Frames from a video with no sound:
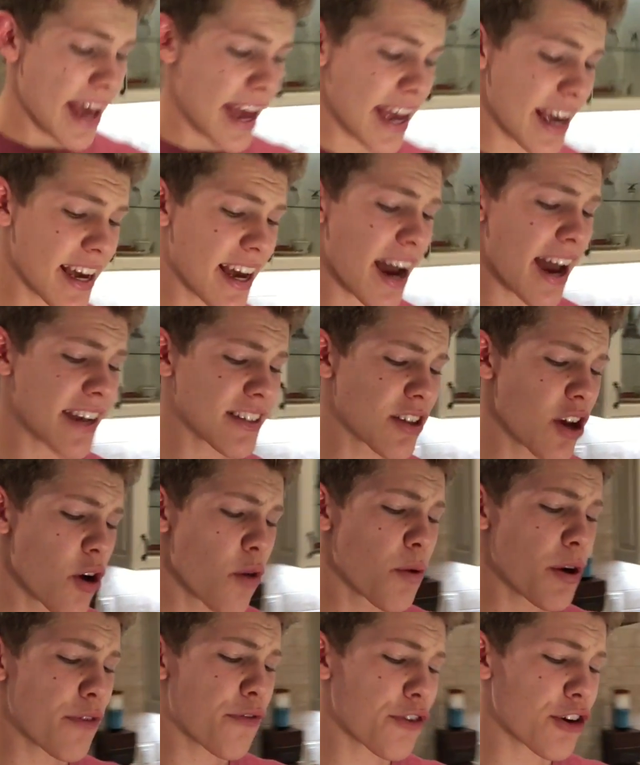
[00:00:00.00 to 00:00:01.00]
And guys,
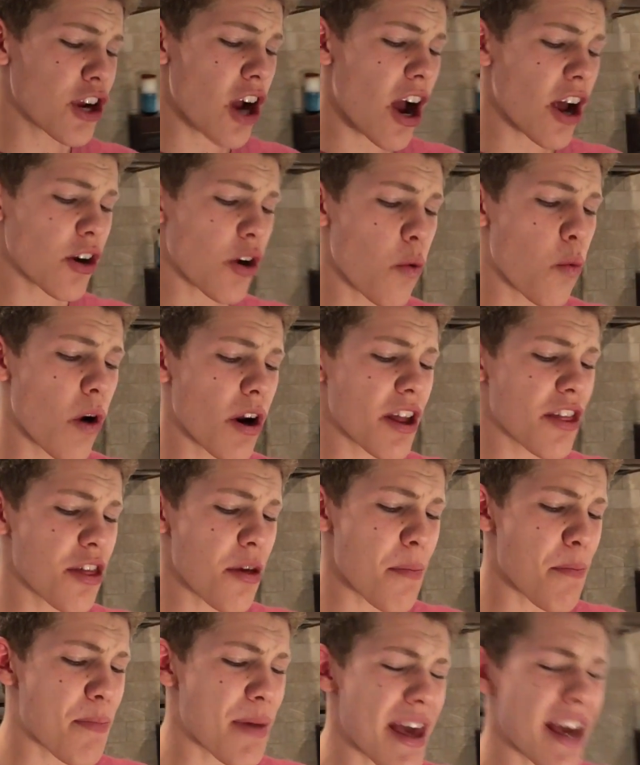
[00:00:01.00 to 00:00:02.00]
we forgot one of
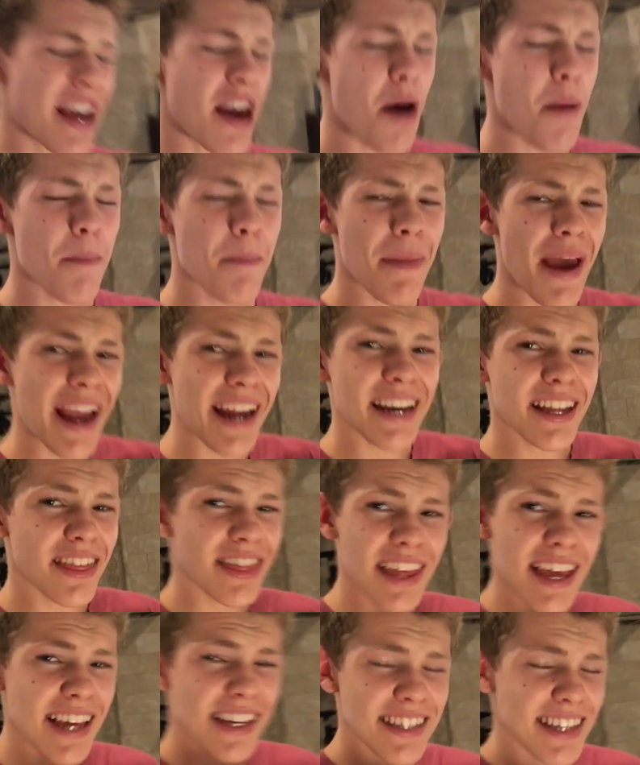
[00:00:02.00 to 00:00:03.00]
the big main
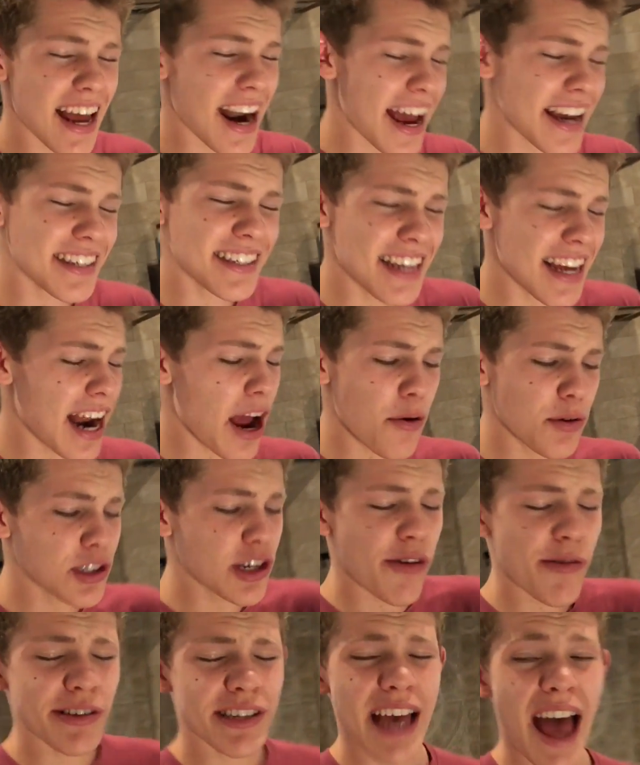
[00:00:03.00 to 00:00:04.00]
things that I said I was
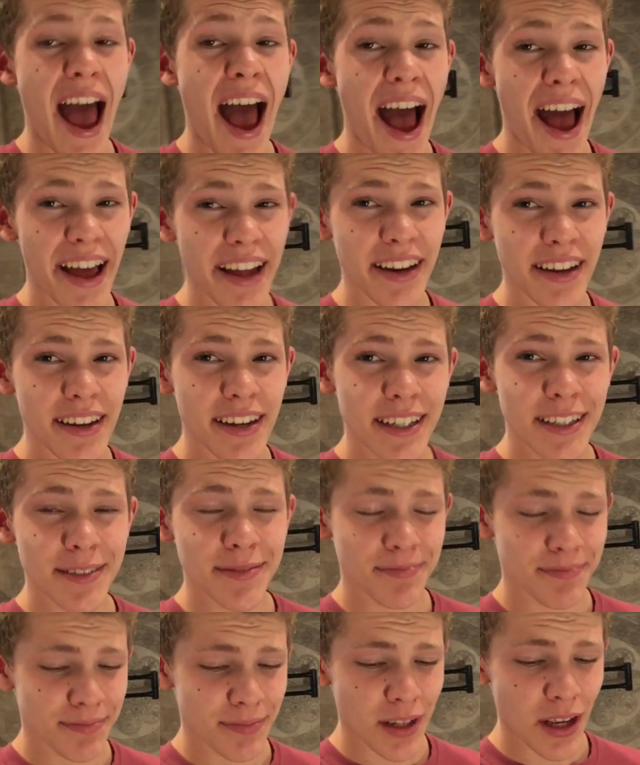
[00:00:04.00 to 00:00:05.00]
going to add.
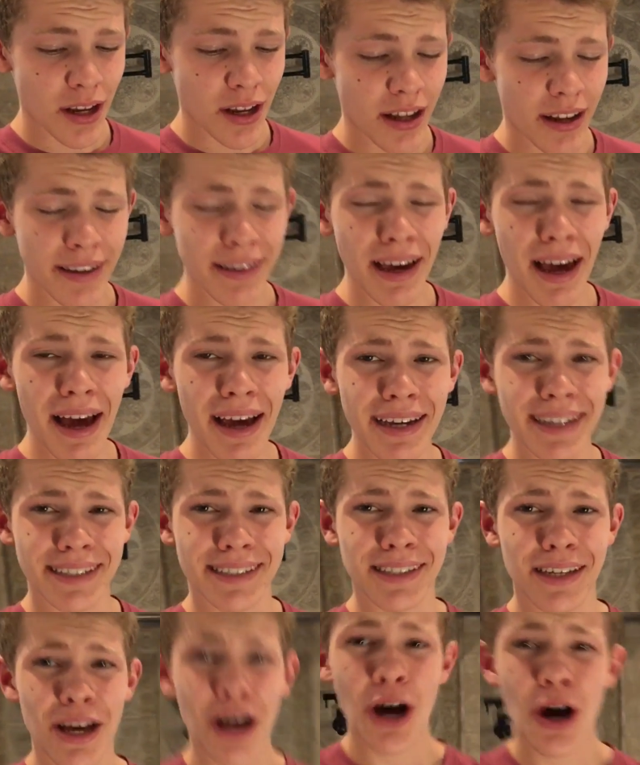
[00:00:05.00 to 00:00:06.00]

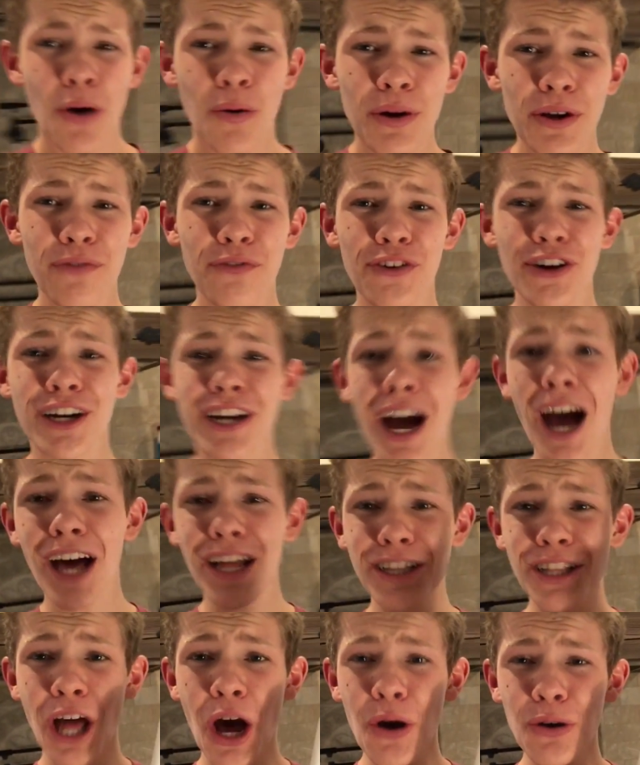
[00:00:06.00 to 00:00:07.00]
Guys, we
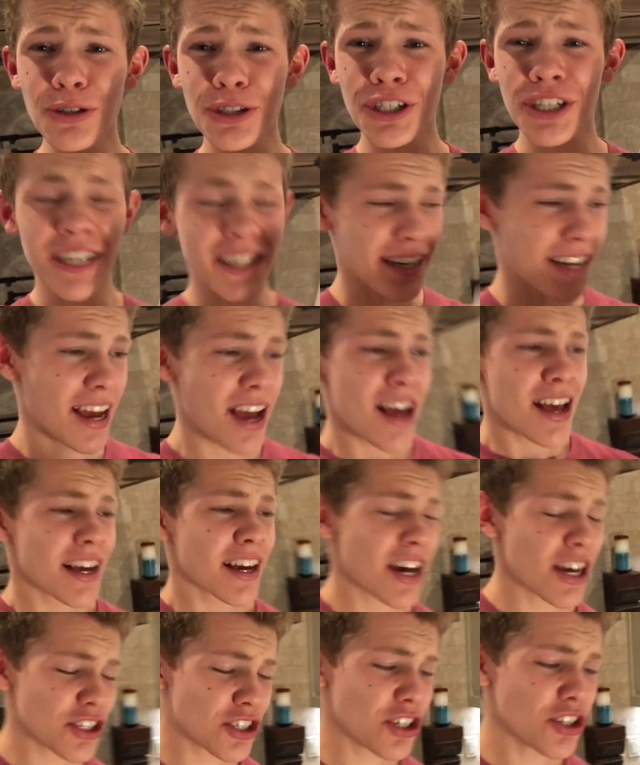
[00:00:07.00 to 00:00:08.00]
forgot lotion.
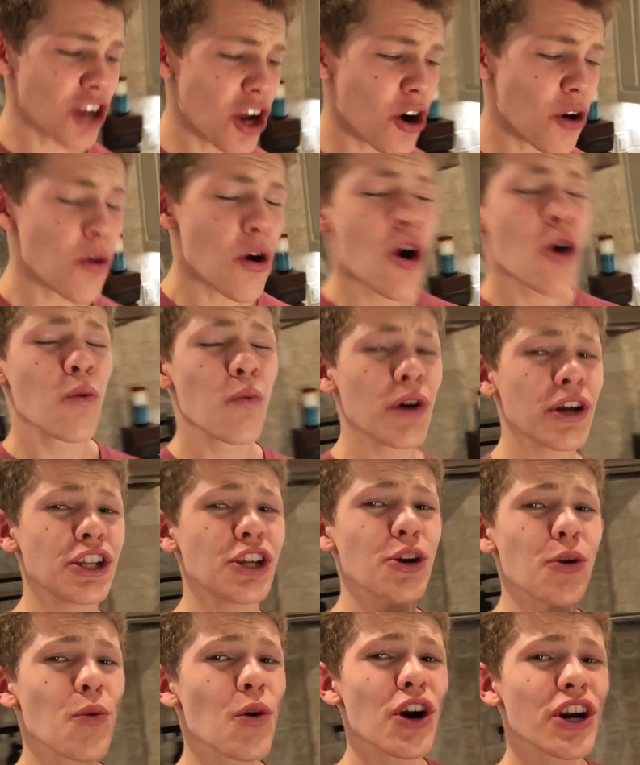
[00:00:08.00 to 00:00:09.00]
Cause you know, when
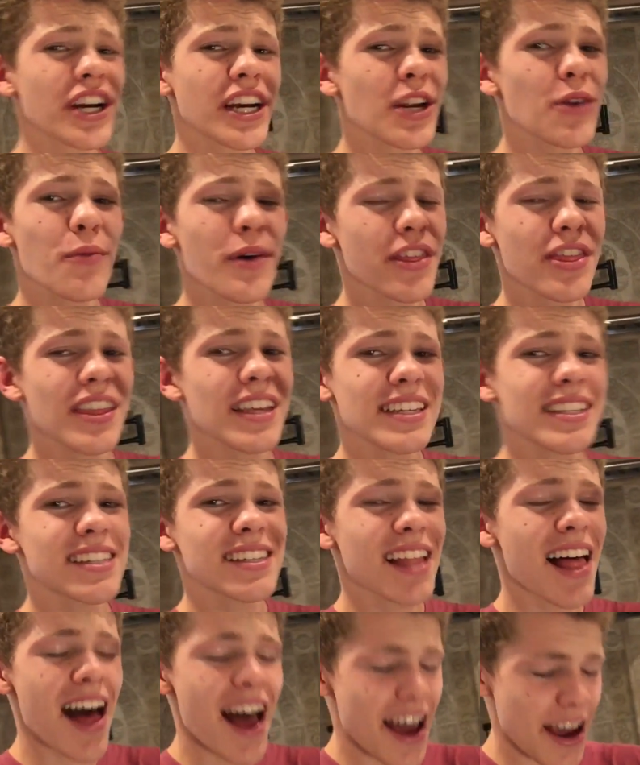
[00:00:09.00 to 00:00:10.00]
you're working with these
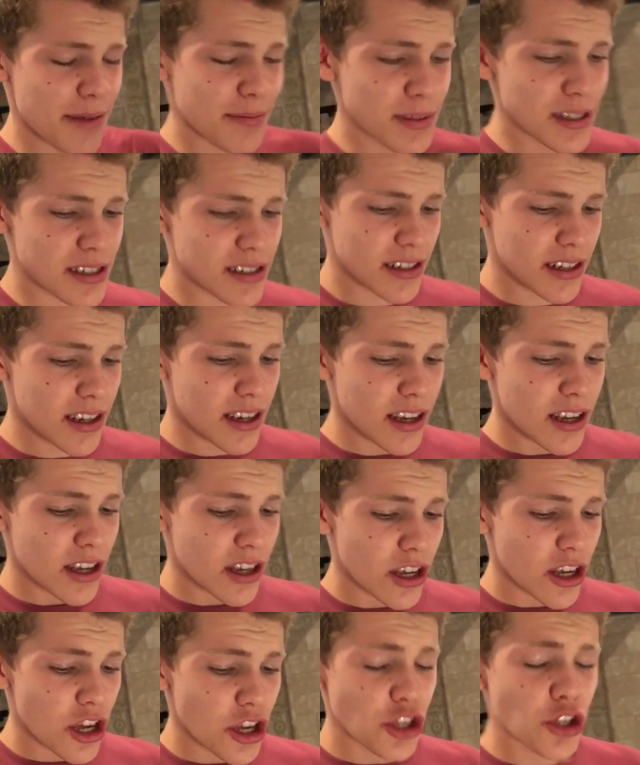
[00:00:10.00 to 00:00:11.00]
slimes,
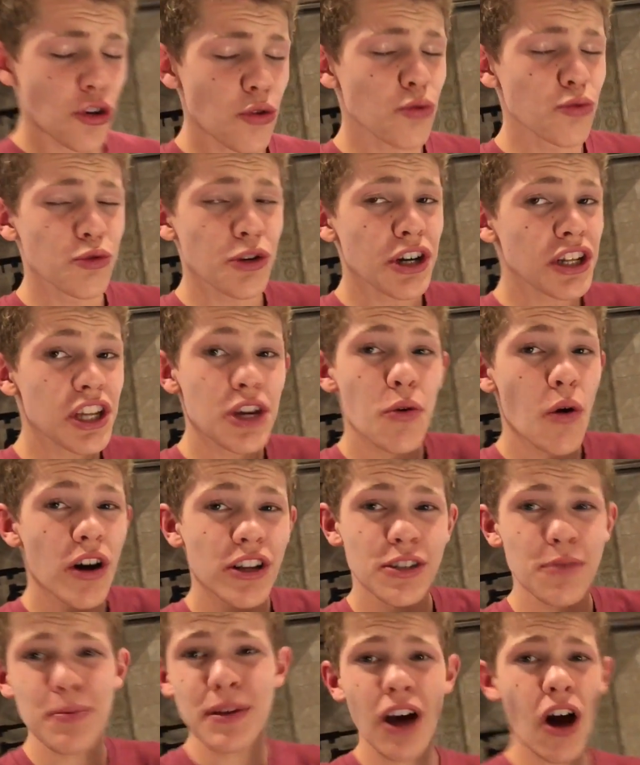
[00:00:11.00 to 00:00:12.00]
you really
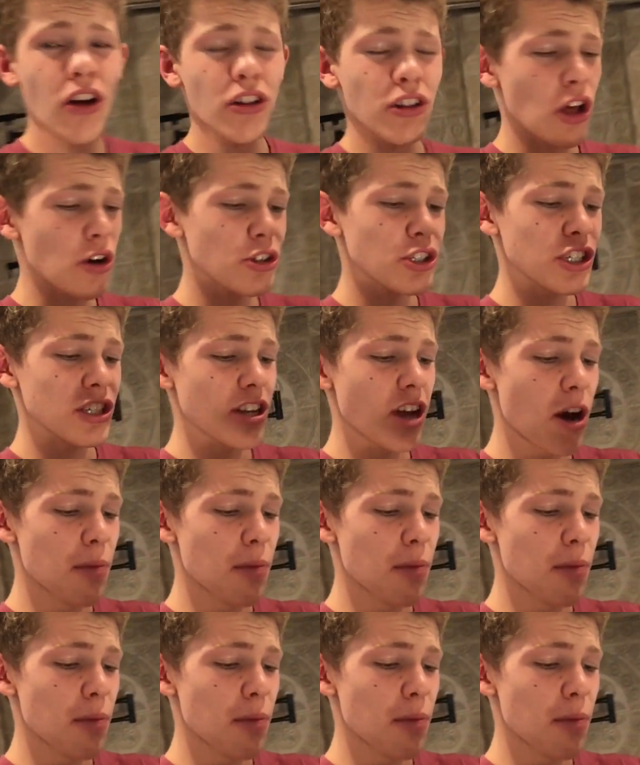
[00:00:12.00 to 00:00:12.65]
want to be all lotioned